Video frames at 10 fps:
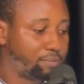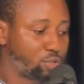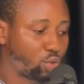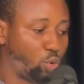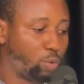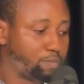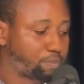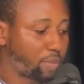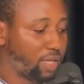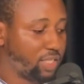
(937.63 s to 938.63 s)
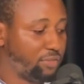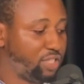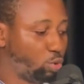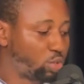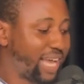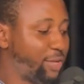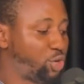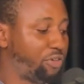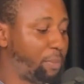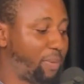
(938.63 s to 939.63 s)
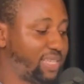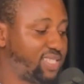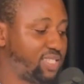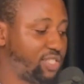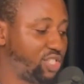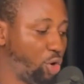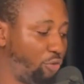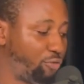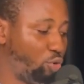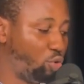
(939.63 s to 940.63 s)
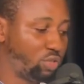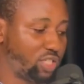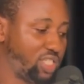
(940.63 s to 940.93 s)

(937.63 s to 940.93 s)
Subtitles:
So if the root title of your property is a CFO,